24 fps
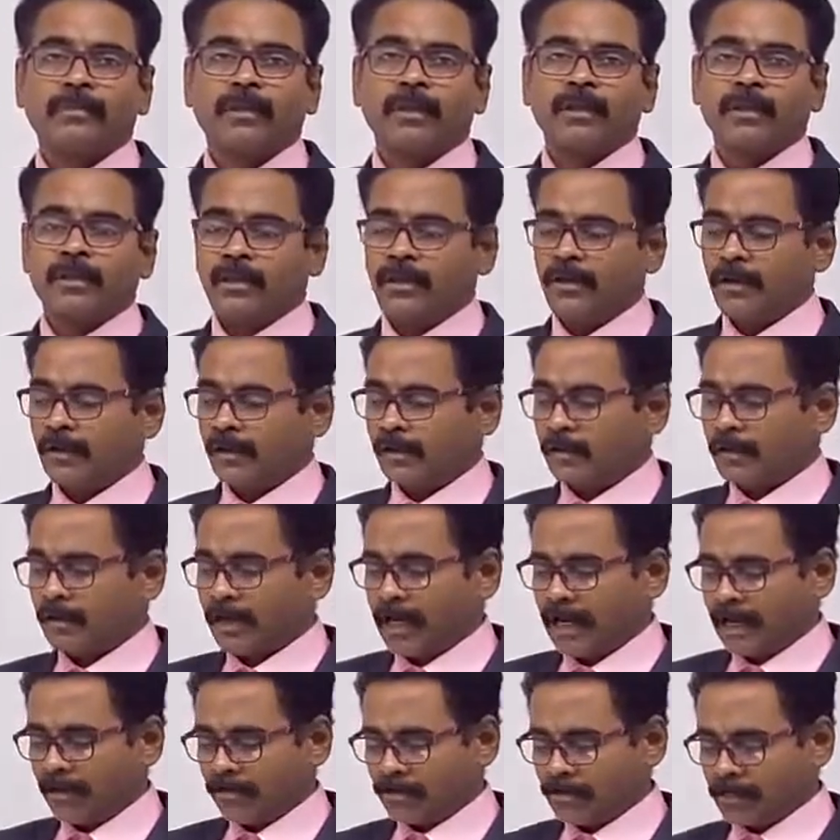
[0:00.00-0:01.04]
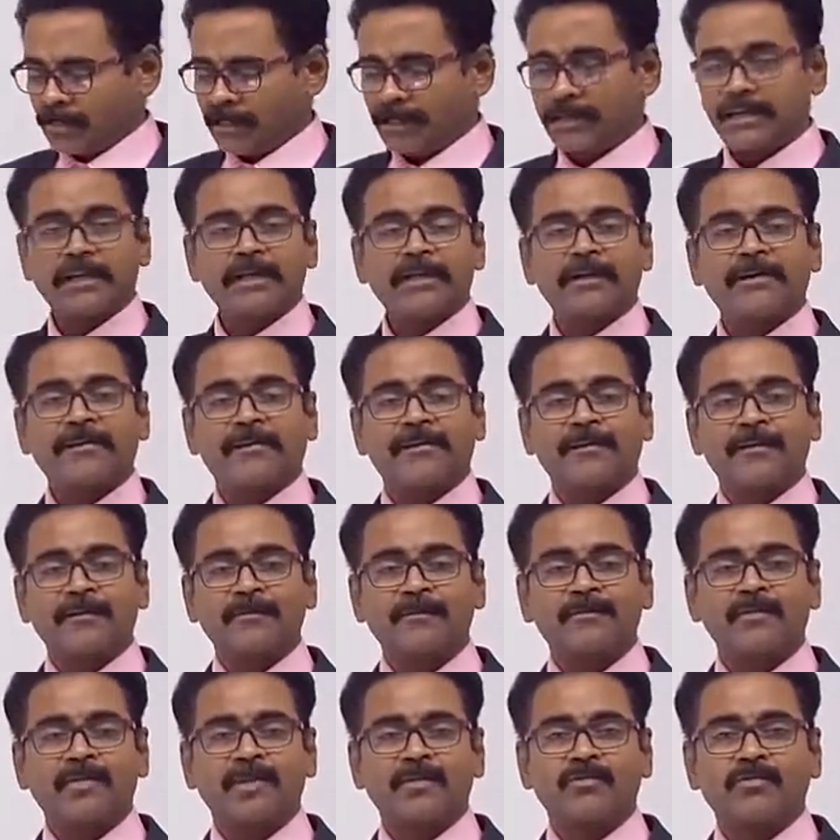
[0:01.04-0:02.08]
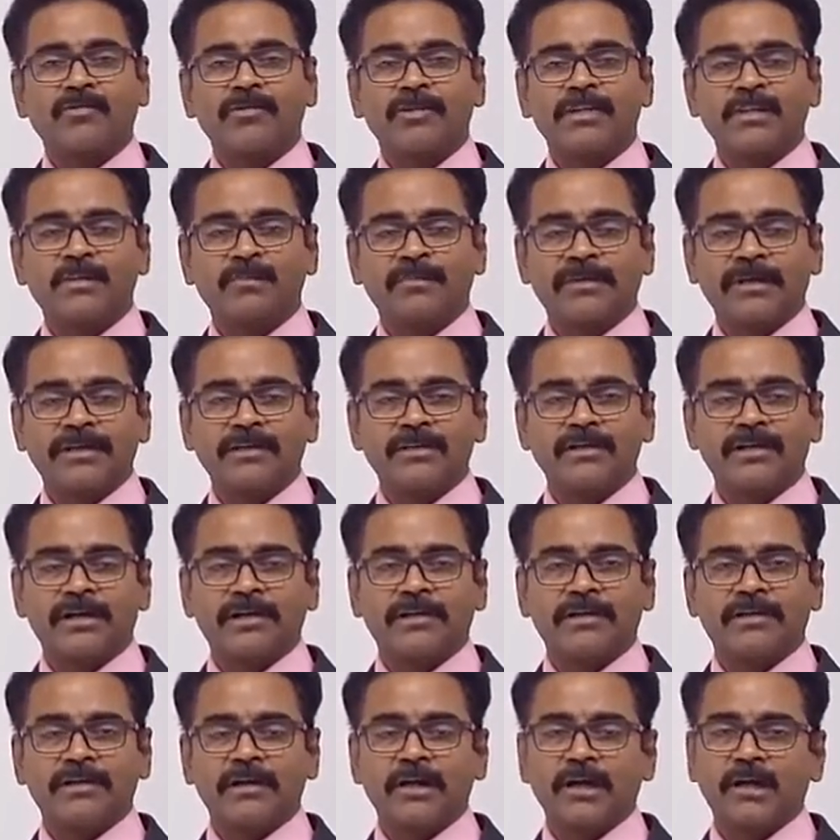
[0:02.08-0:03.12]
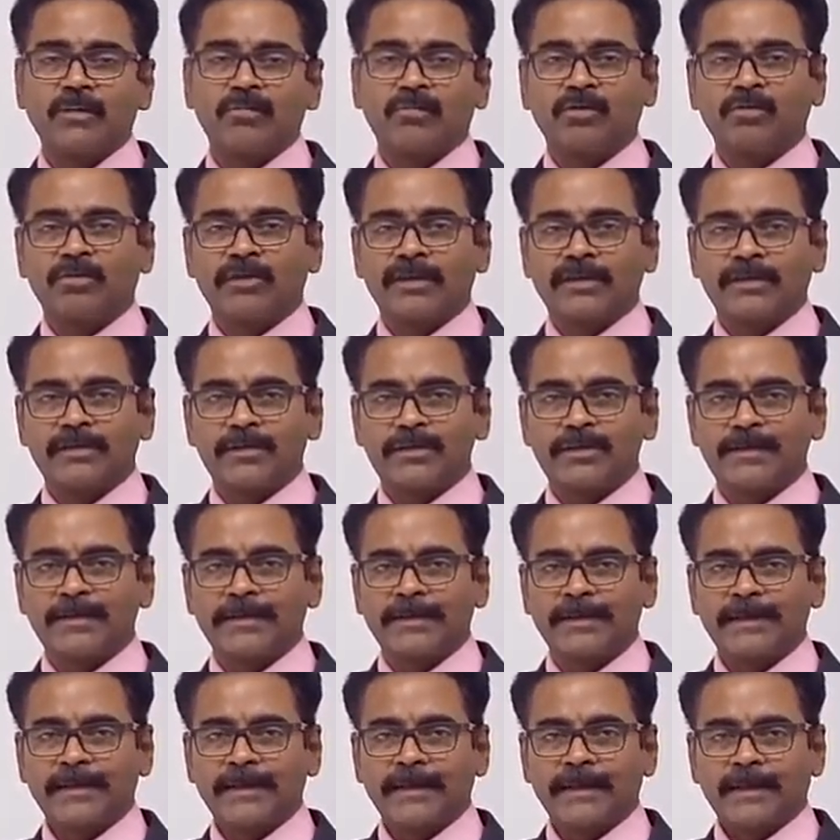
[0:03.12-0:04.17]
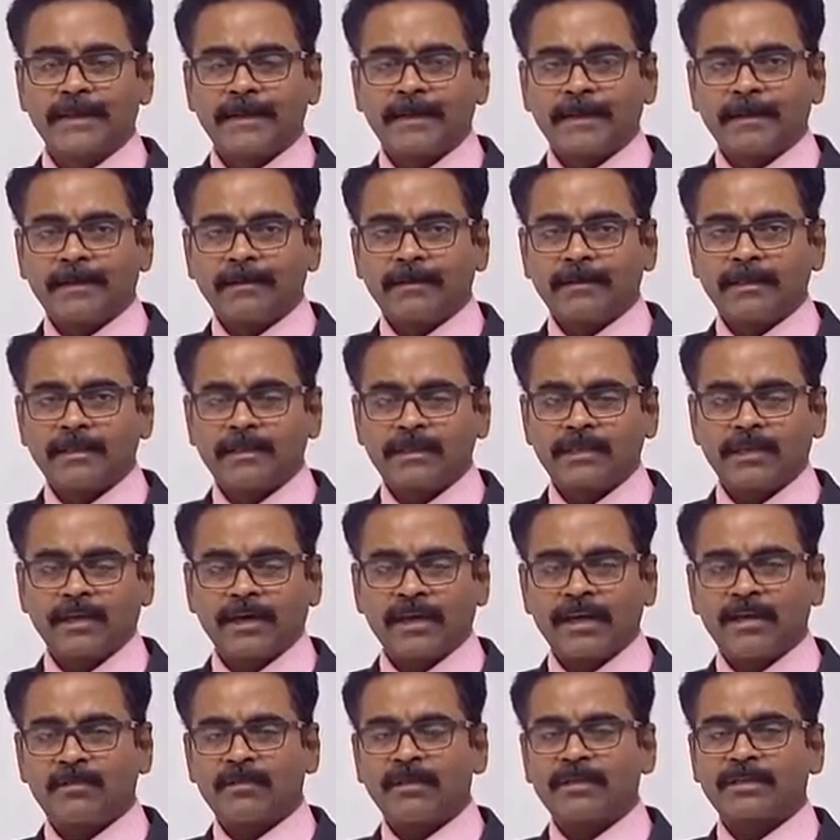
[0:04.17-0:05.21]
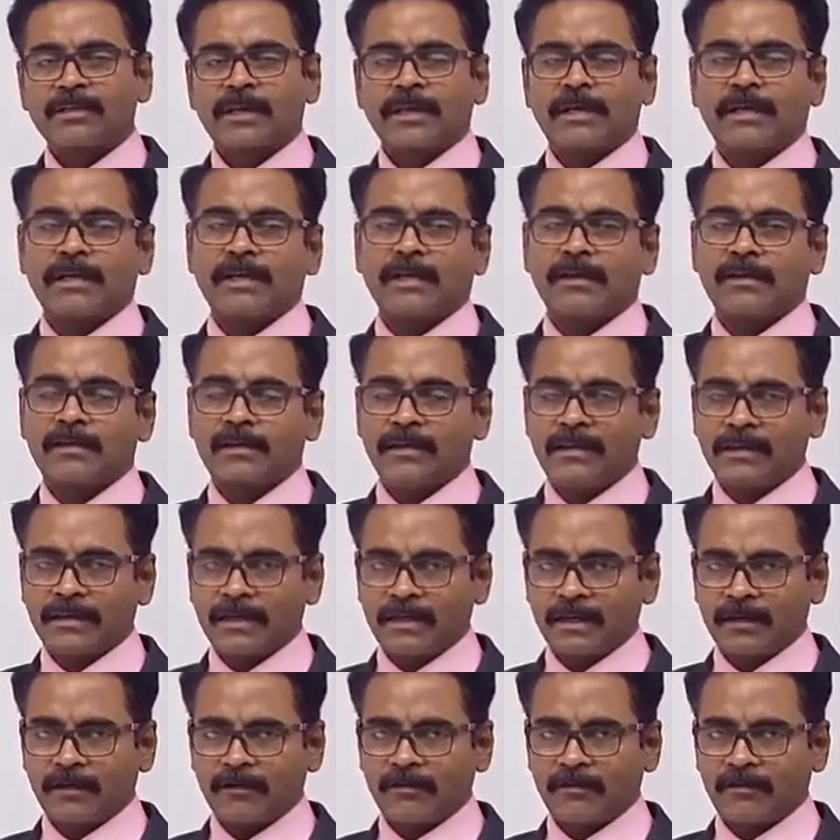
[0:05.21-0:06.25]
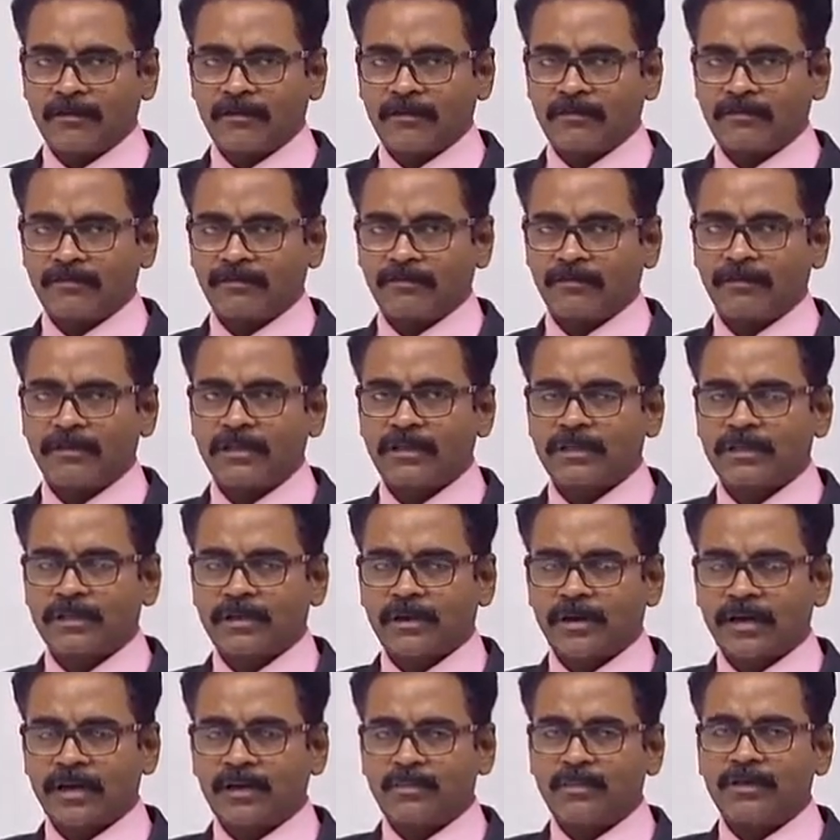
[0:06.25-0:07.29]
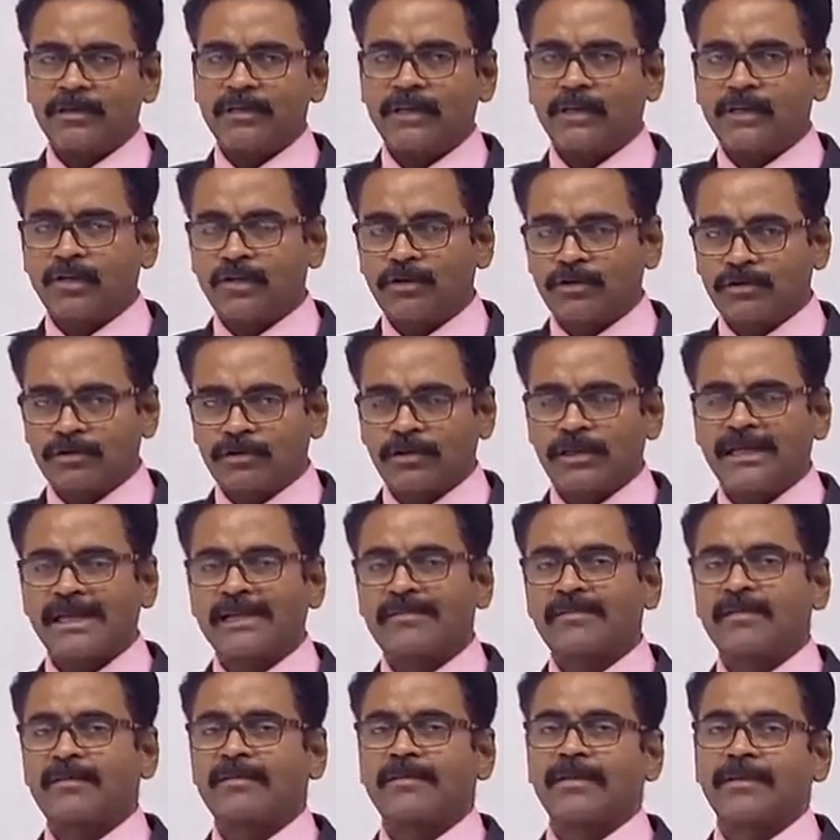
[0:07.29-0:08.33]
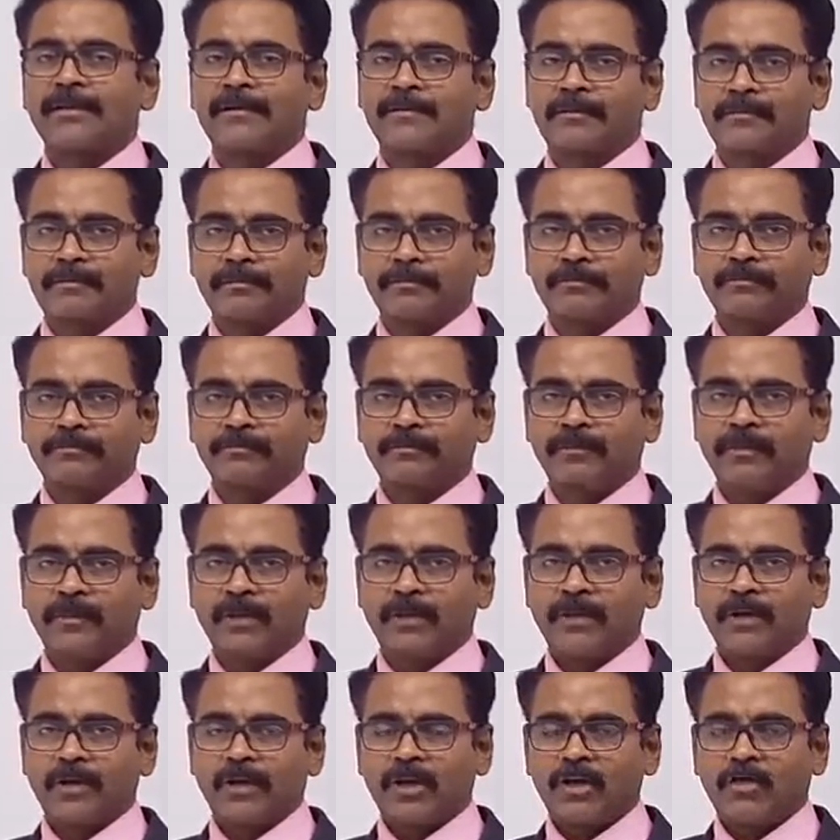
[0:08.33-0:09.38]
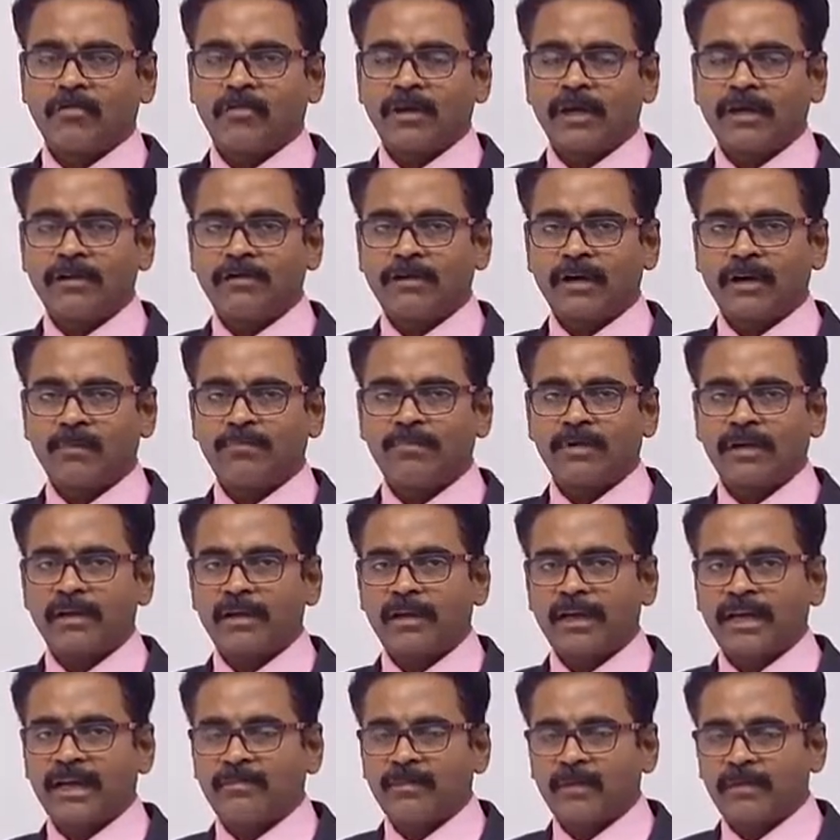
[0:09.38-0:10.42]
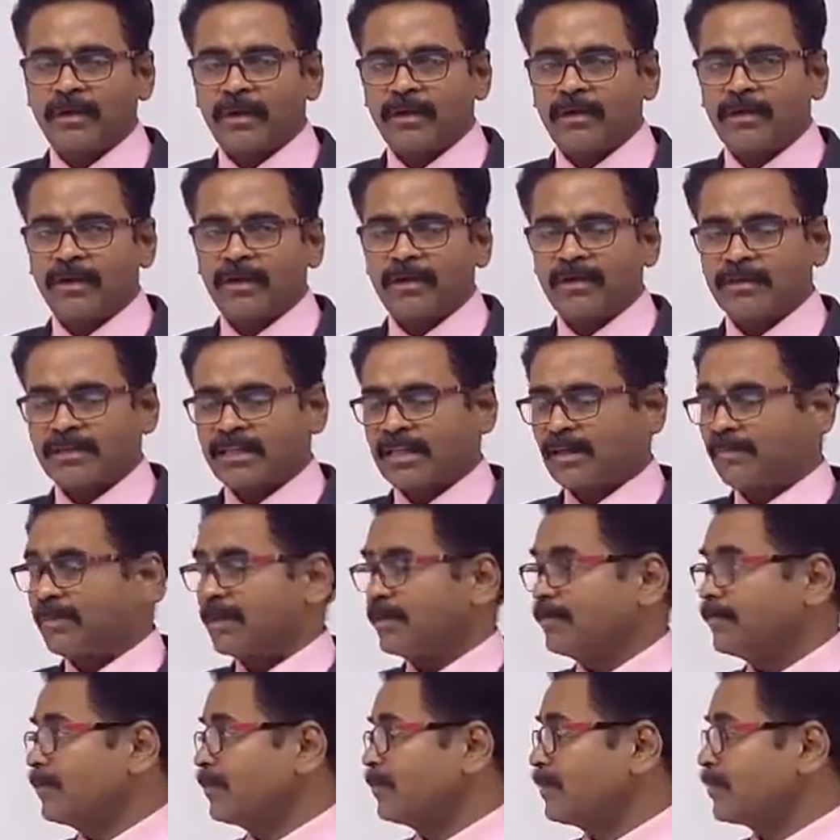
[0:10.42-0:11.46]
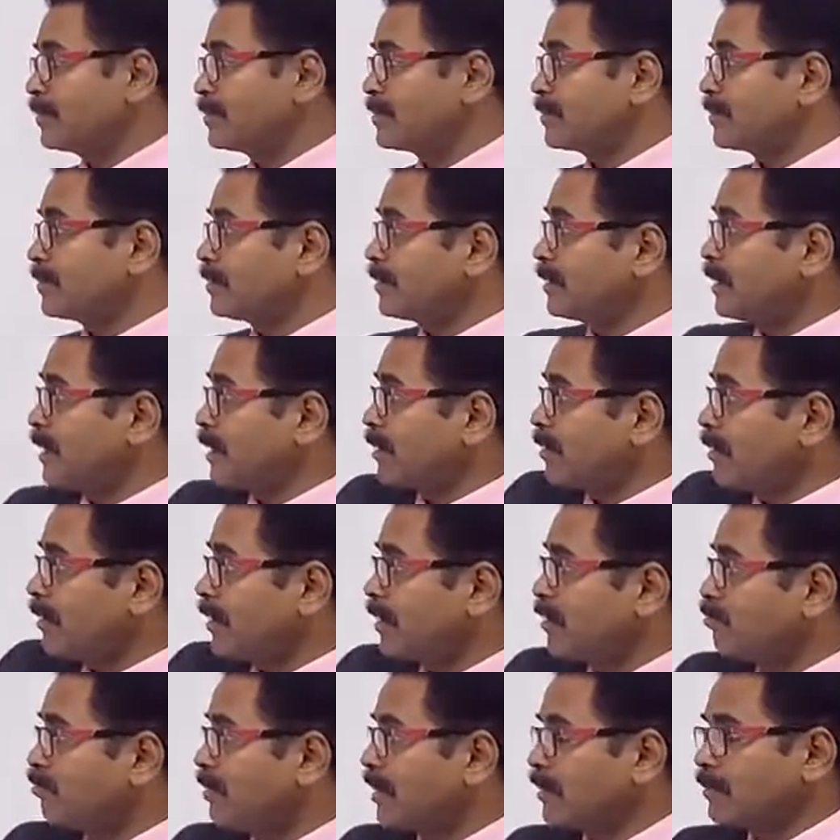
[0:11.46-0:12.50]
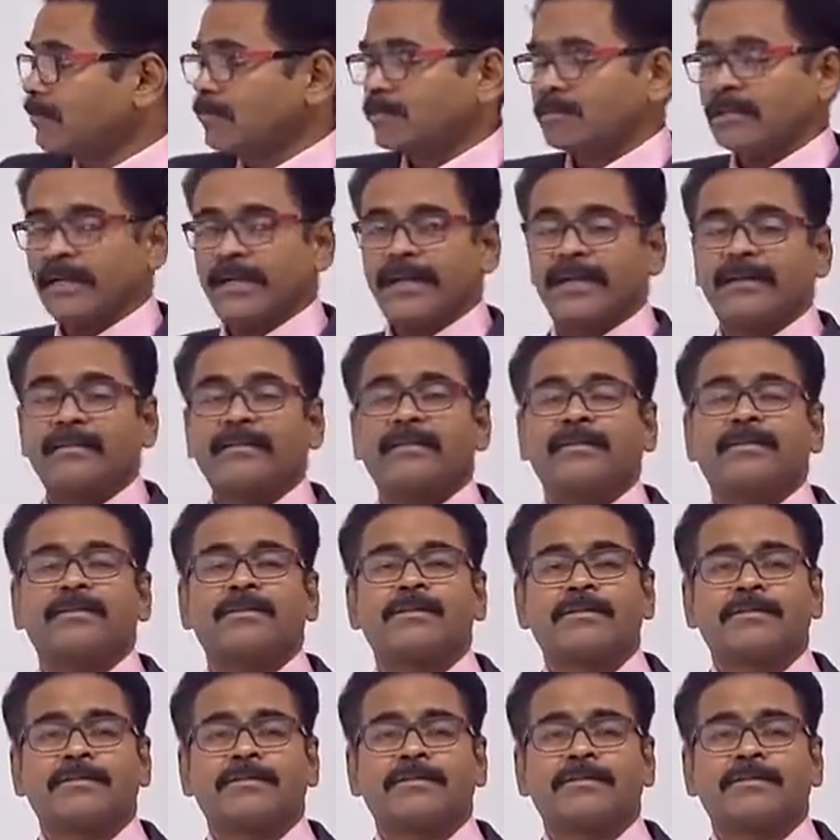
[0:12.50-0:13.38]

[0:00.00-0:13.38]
Here I have taken a column which is pin jointed on both ends. This column is carrying critical load. This column is in neutral equilibrium. When you apply a momentary disturbing force, the column buckles like this.